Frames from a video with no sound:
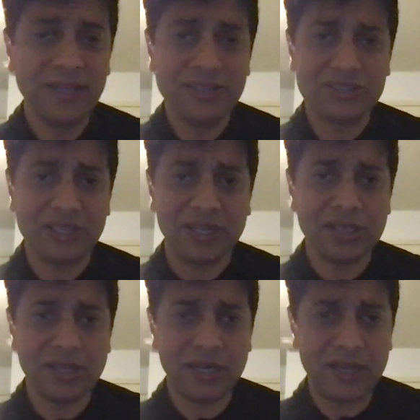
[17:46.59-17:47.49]

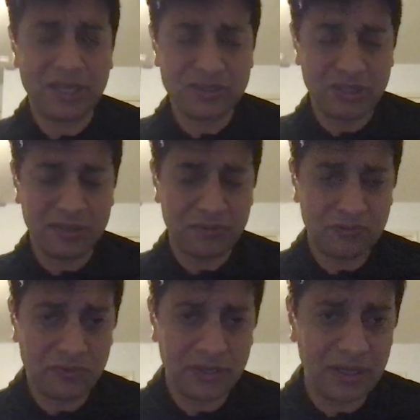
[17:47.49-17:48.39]
Cinque Terre is in
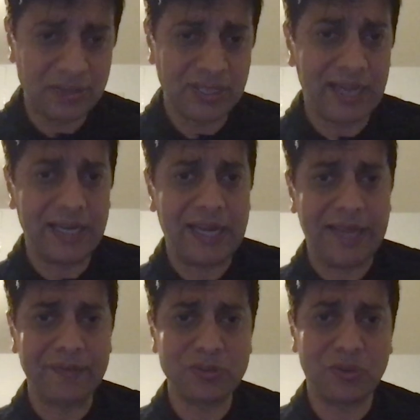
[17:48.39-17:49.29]
Italian
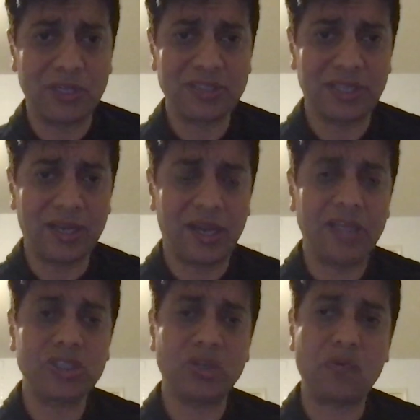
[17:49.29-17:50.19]
language known as a
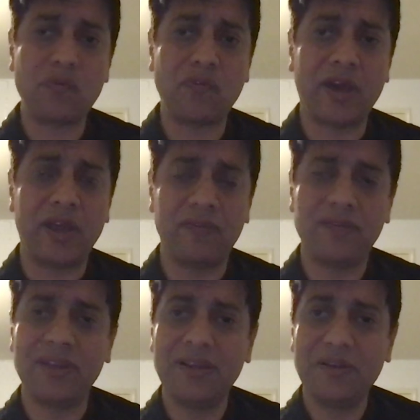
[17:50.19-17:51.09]
collection of five
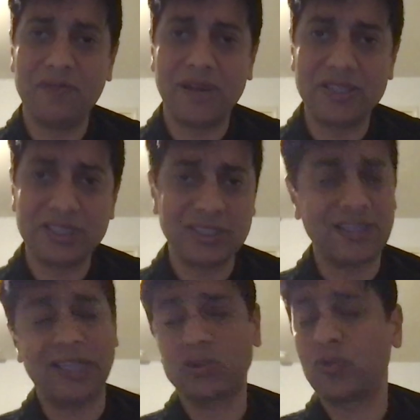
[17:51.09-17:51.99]
villages, and
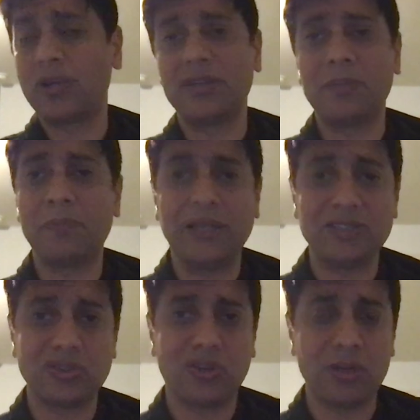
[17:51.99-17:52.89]
that's what the place
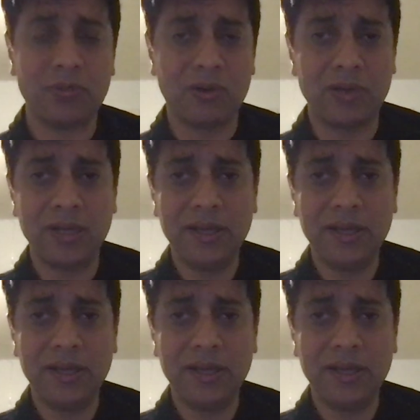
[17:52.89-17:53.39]
is all about.